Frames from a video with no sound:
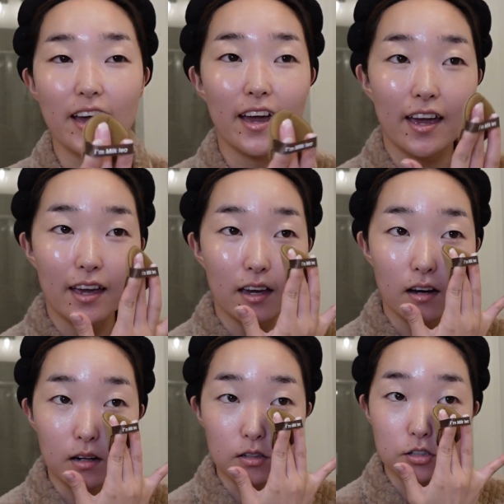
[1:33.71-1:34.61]

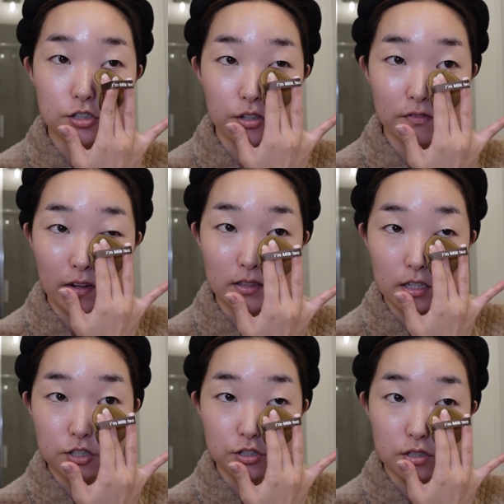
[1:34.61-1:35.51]
a cushion
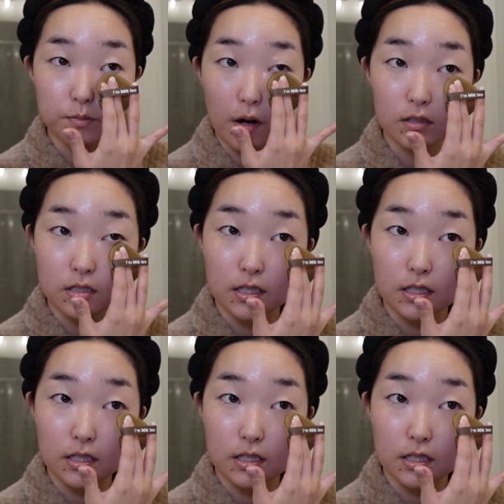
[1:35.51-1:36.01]
foundation sponge